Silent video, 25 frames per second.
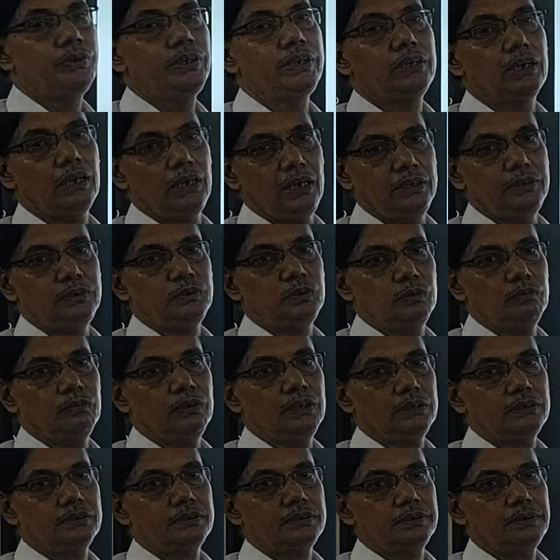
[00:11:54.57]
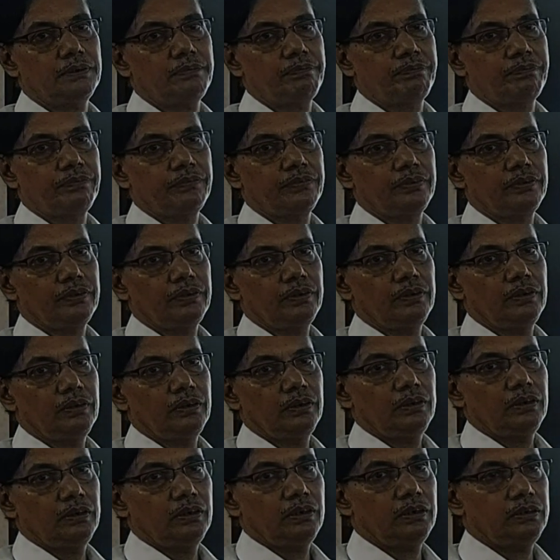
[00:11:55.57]
optical isomers.
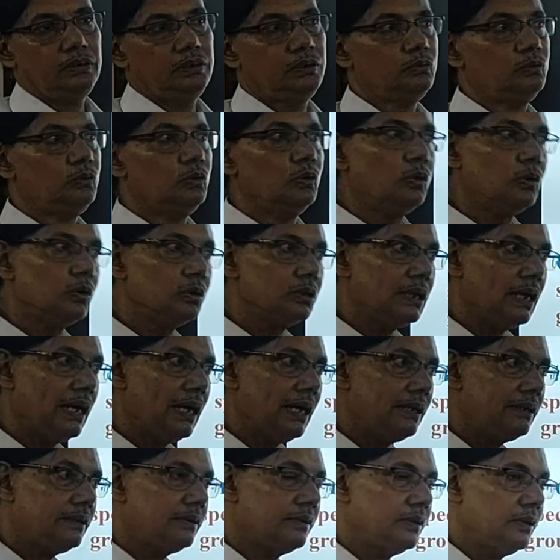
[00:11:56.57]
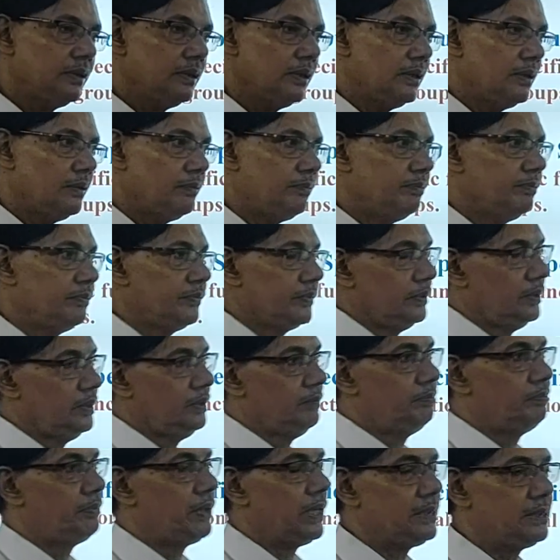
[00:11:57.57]
And you know that
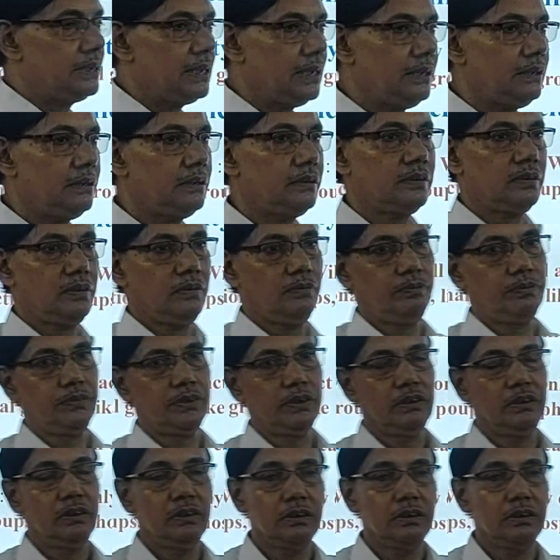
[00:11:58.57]
the present